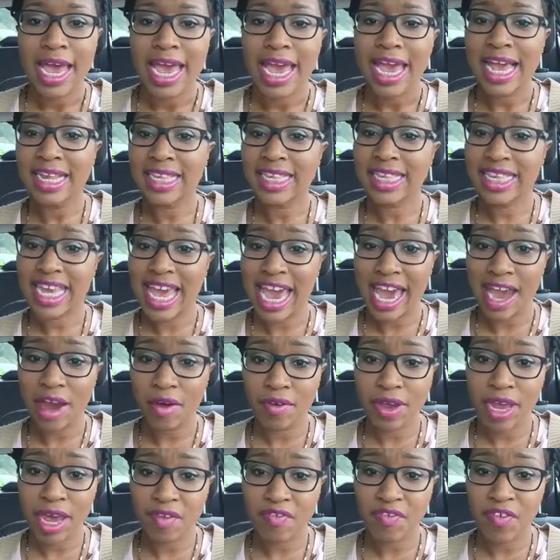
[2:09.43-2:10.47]
It's
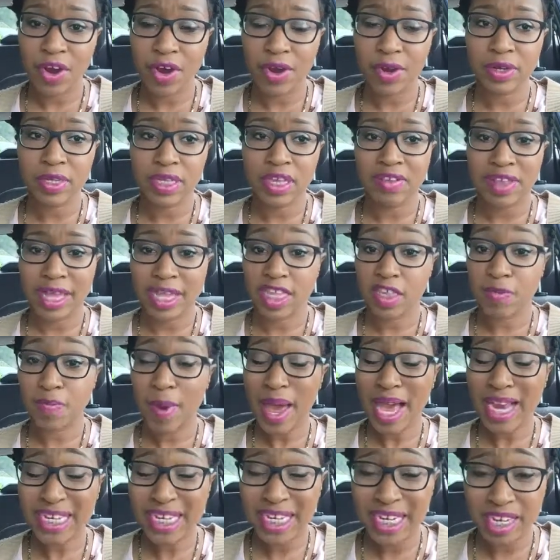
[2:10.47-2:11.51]
scary at first, like
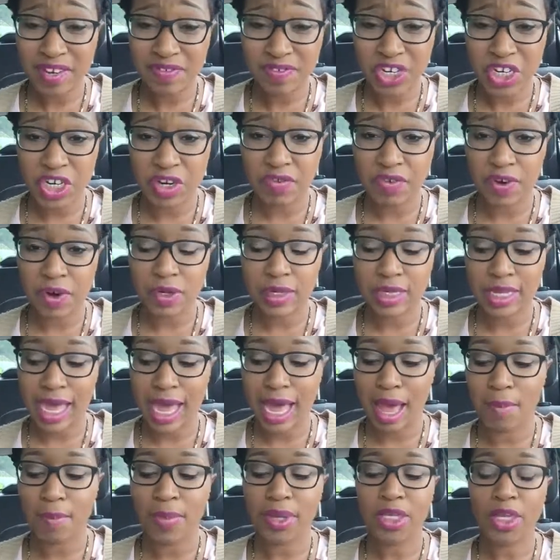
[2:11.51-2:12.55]
especially if it's your first
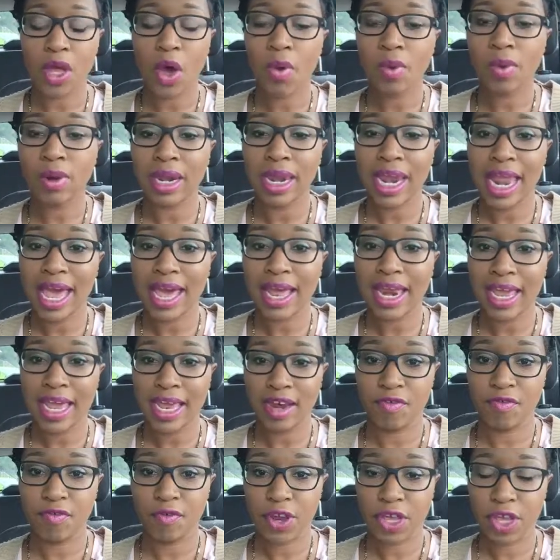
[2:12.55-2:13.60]
time, but don't let
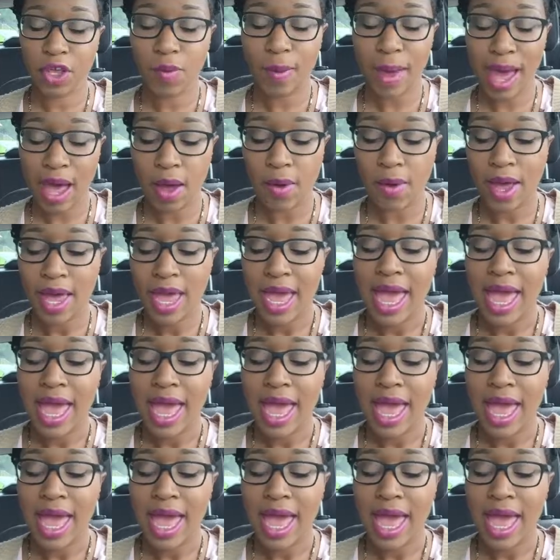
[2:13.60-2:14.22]
it freak you out.